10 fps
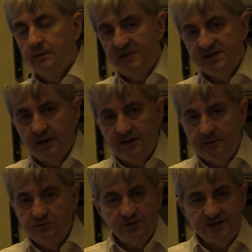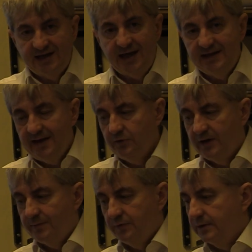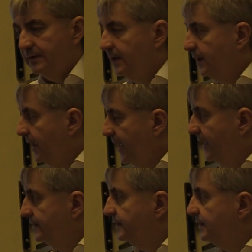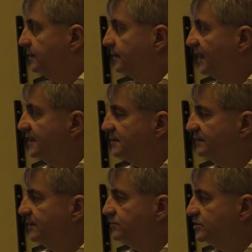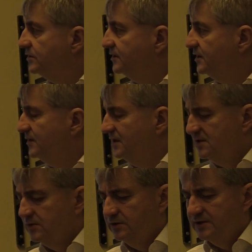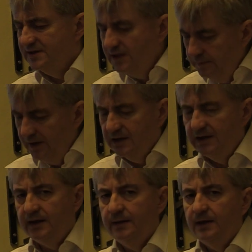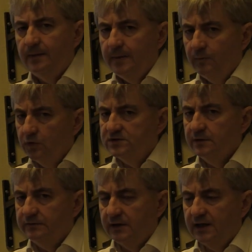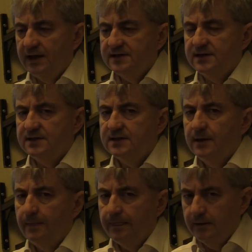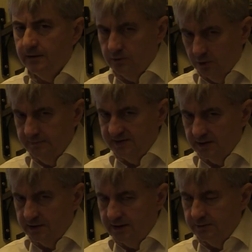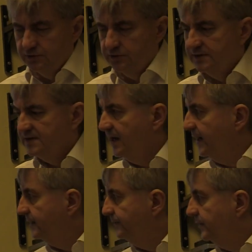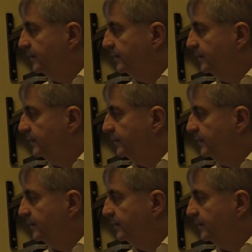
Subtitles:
Bizarre delusions can never happen. And in the case of delusional disorders, typically, most of the cases, non-bizarre delusions are